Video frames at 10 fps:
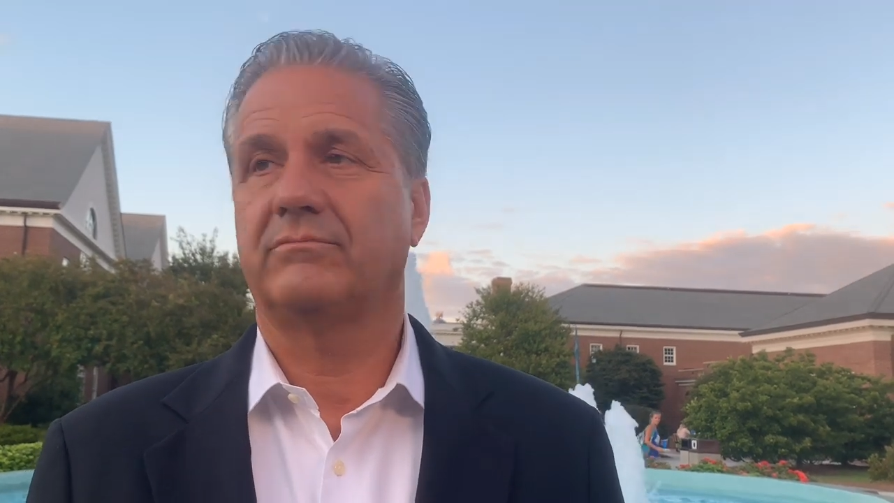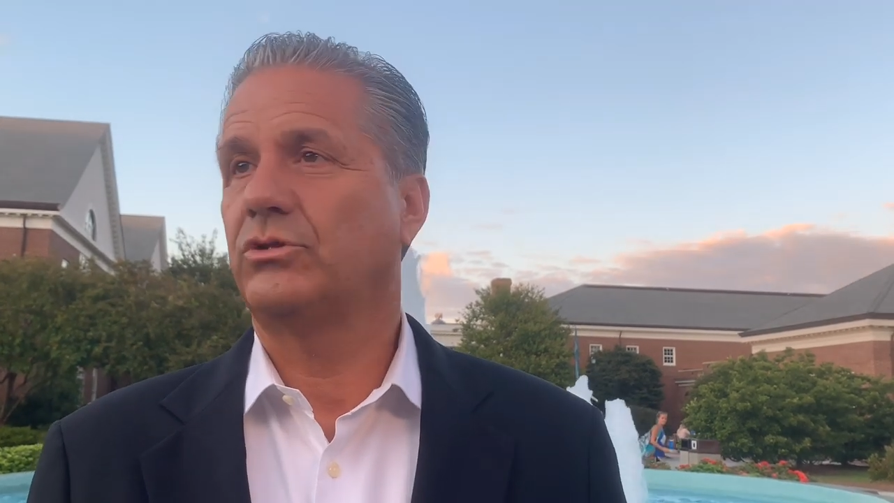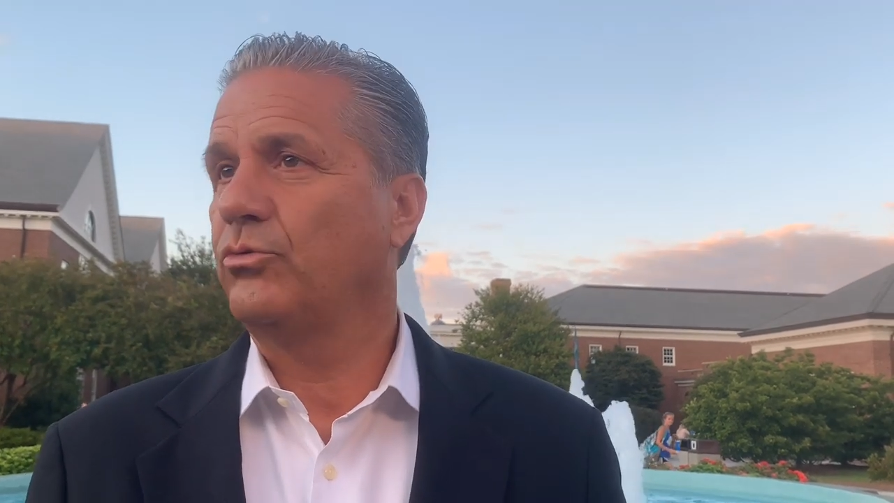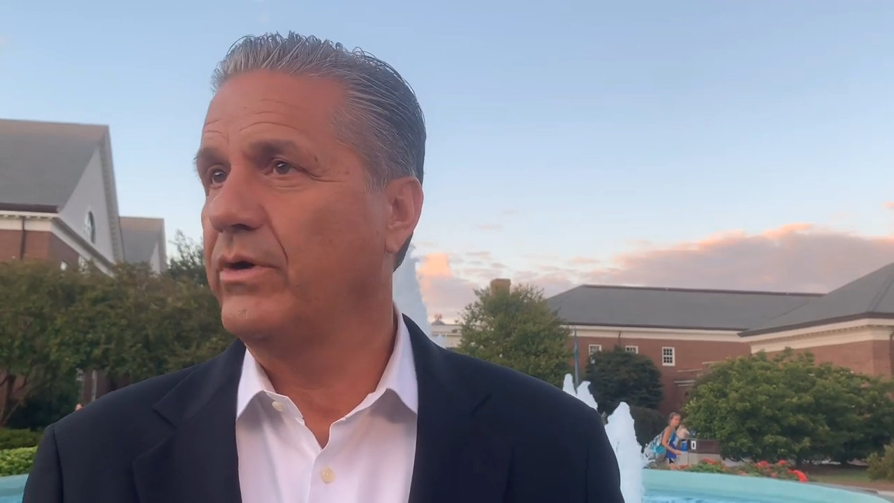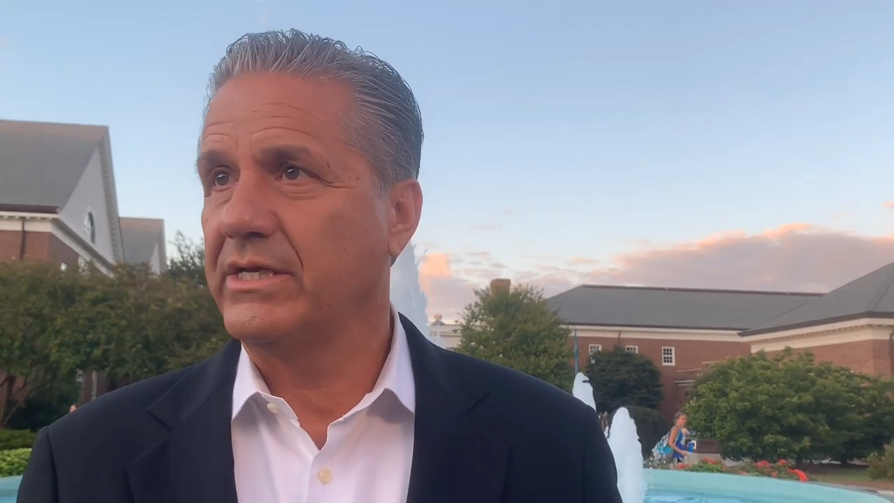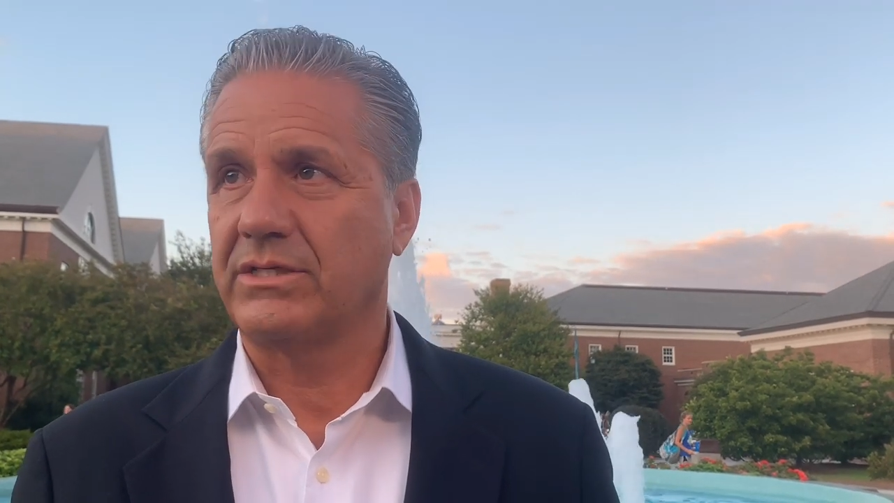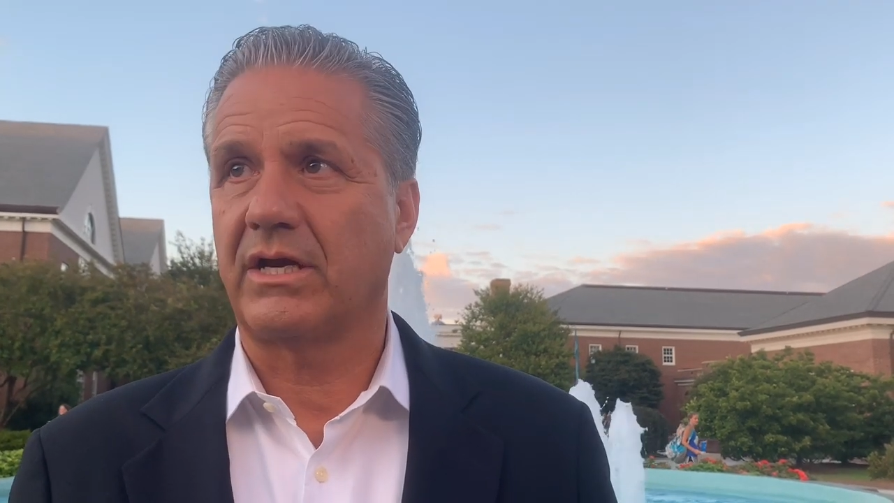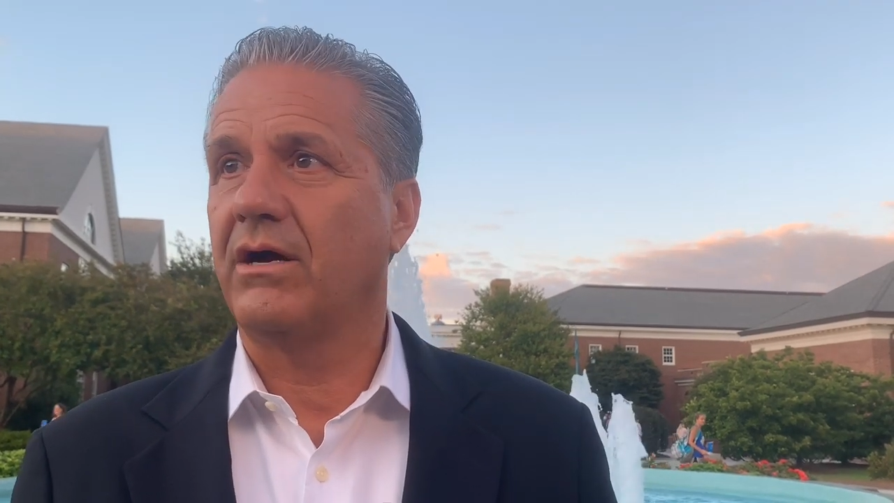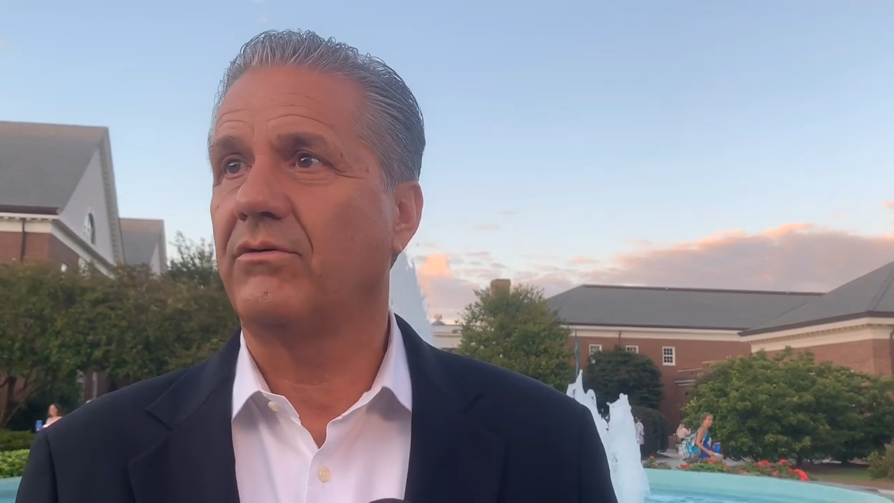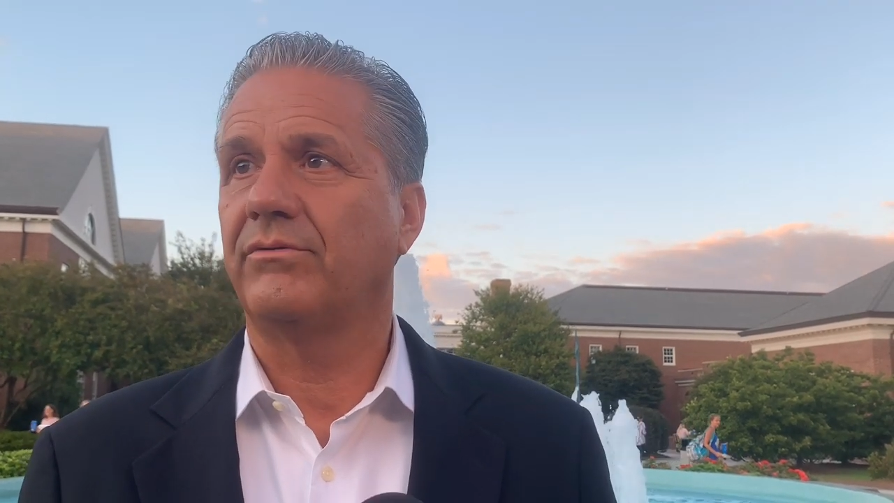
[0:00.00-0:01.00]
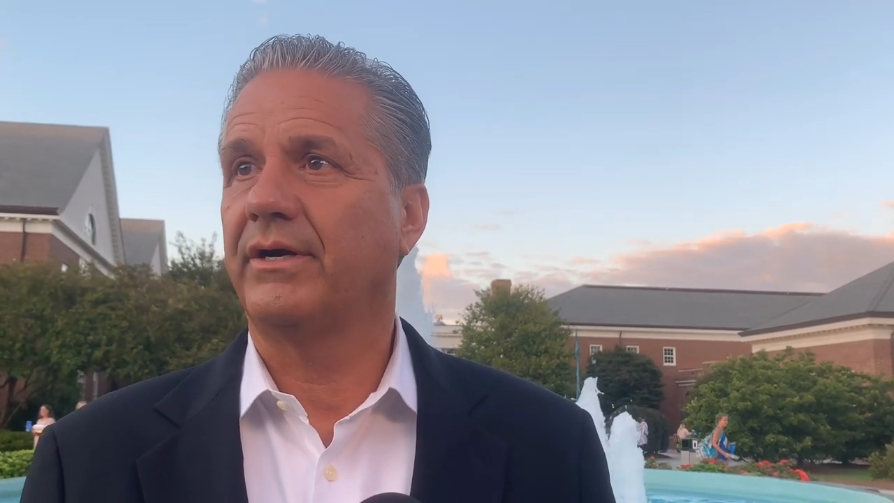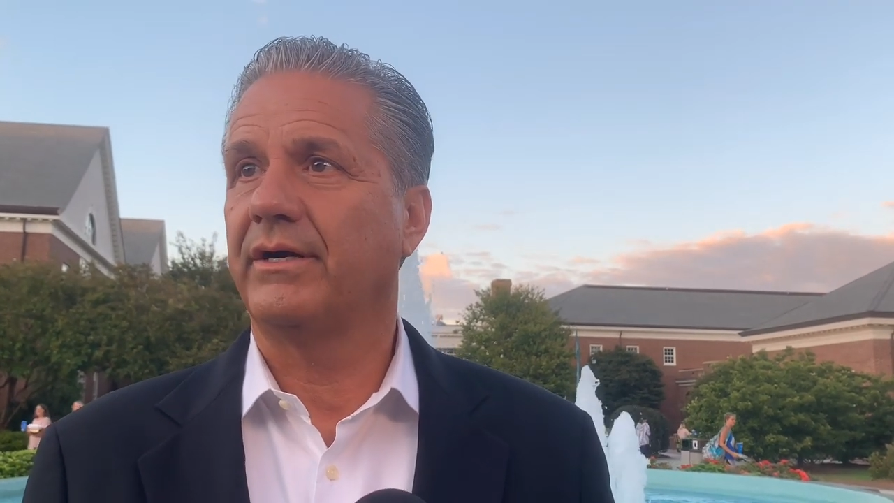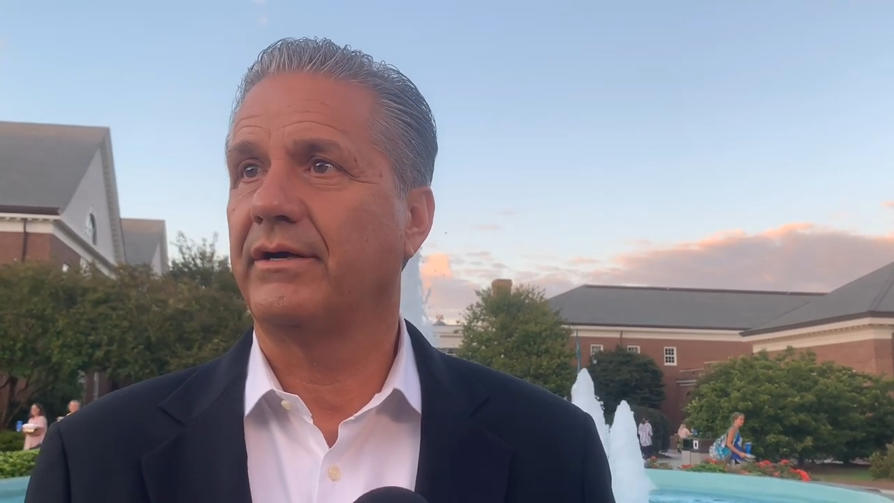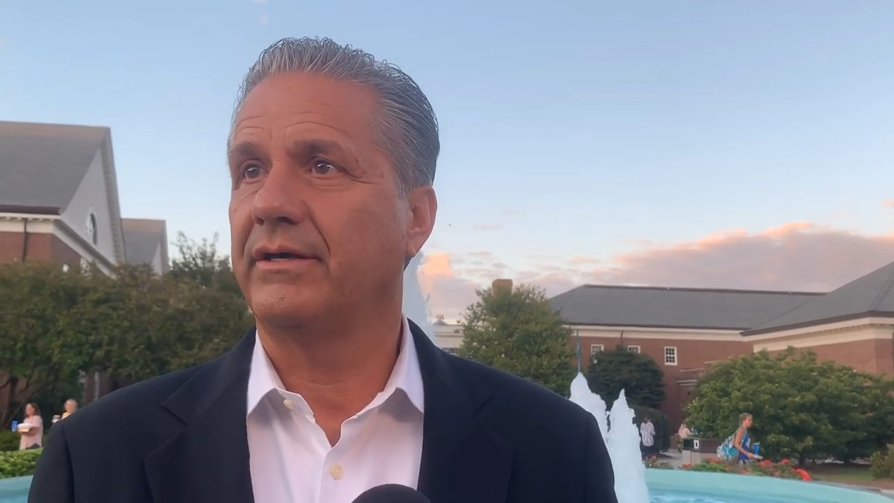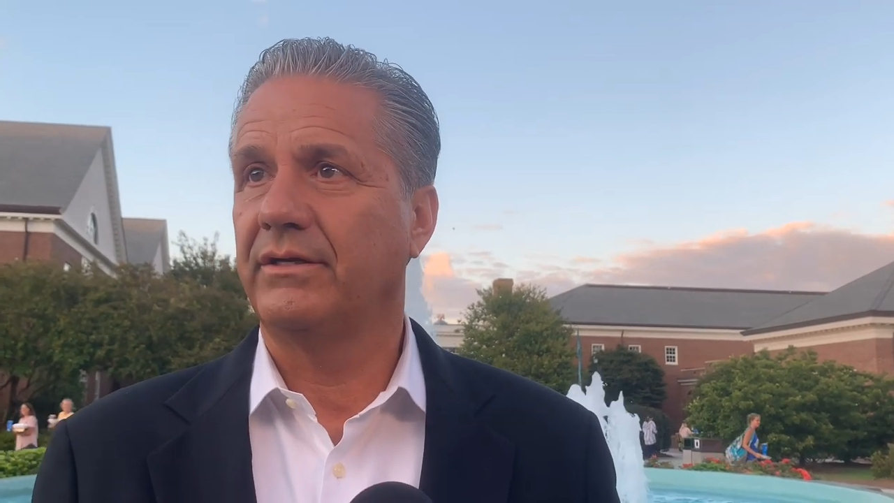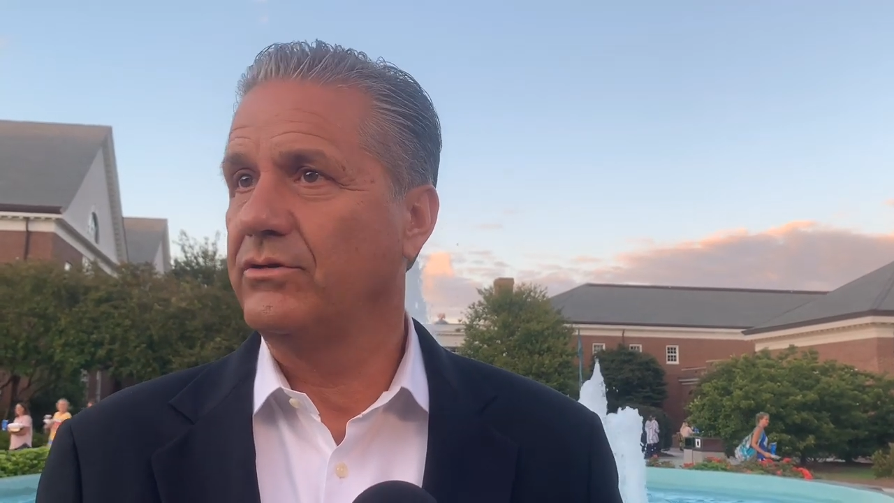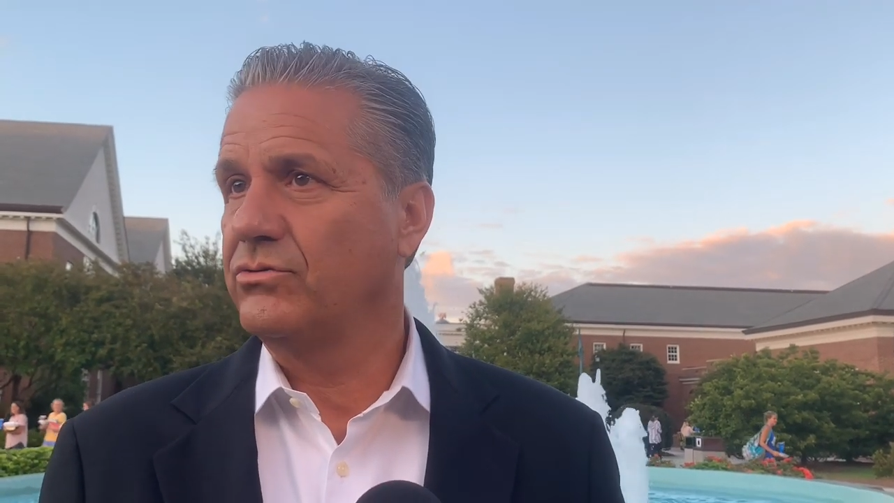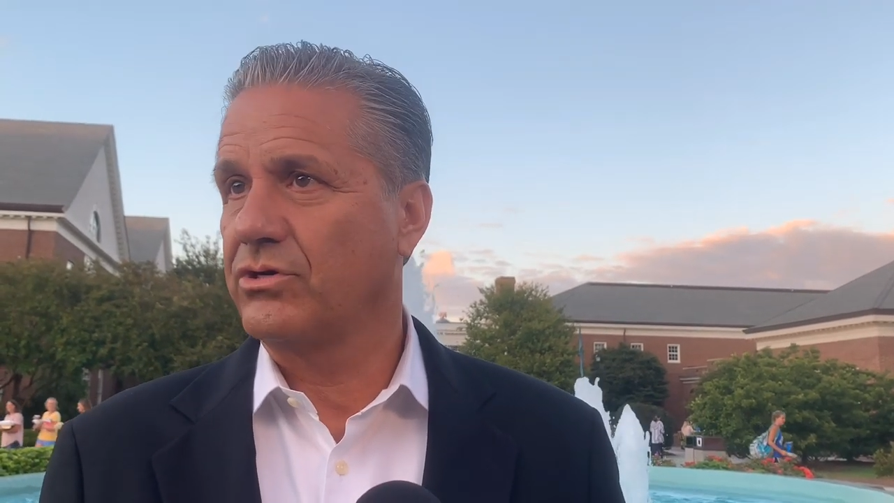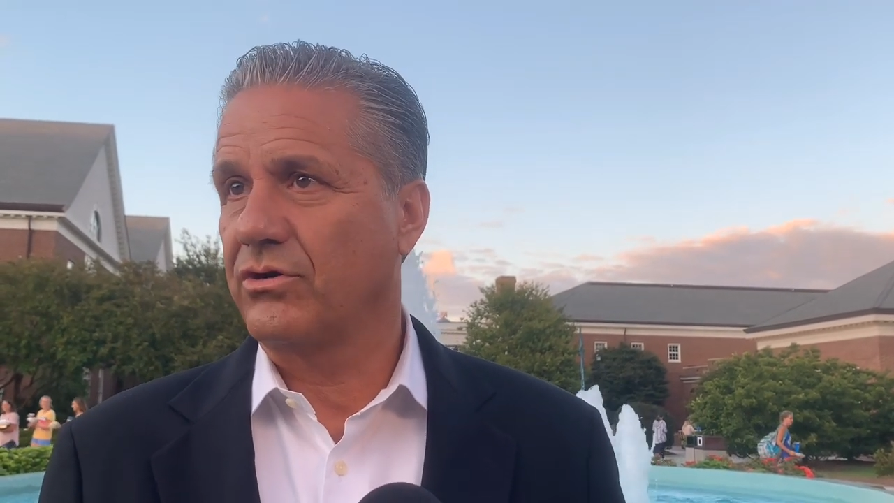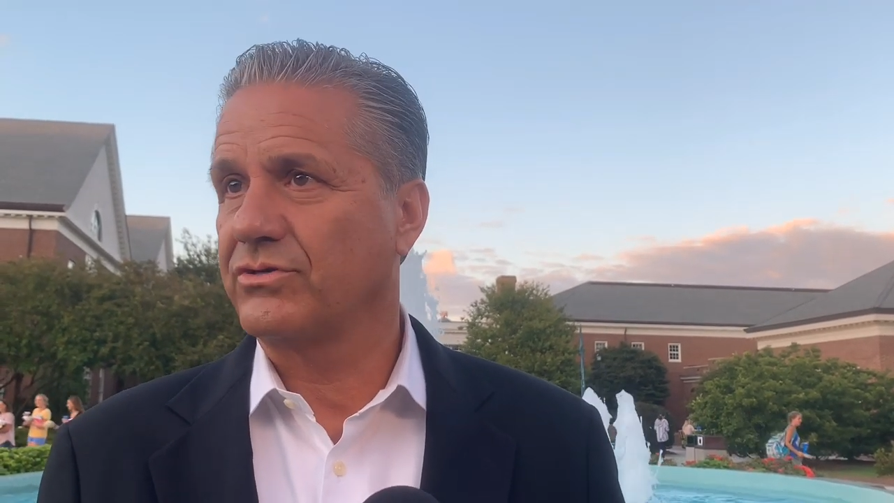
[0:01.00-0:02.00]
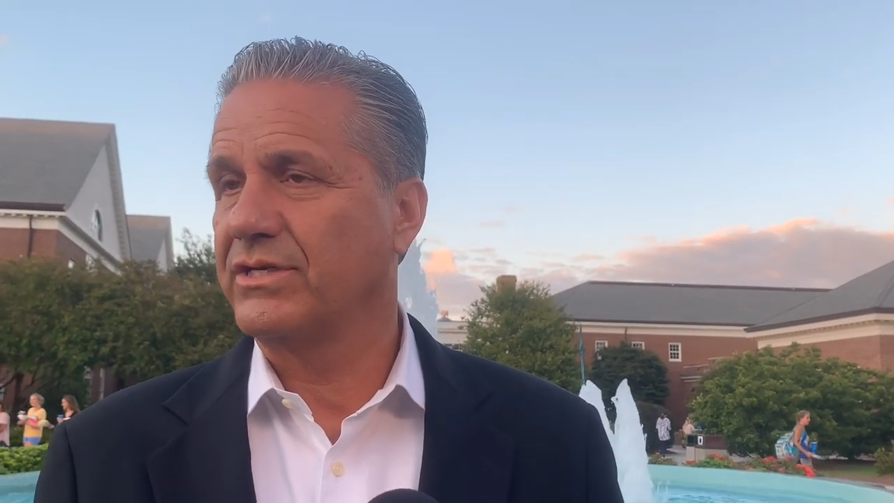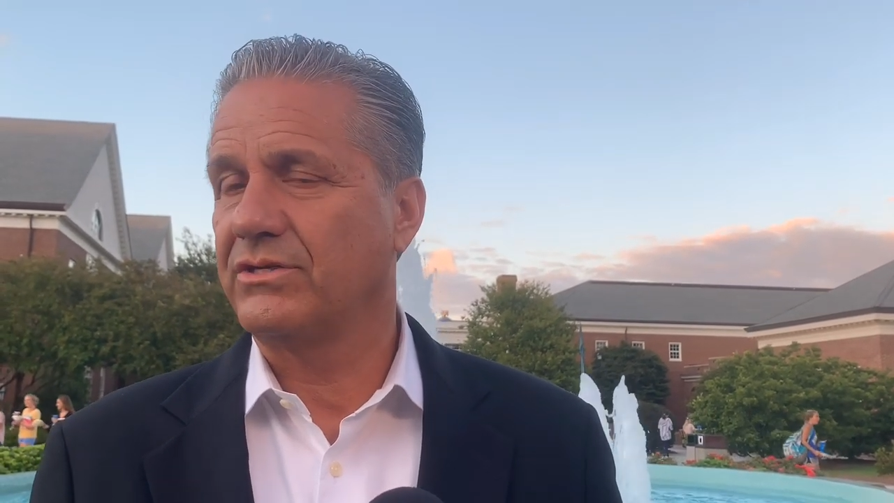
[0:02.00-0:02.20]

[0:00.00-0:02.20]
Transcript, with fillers: two weeks ago uh, in New Jersey.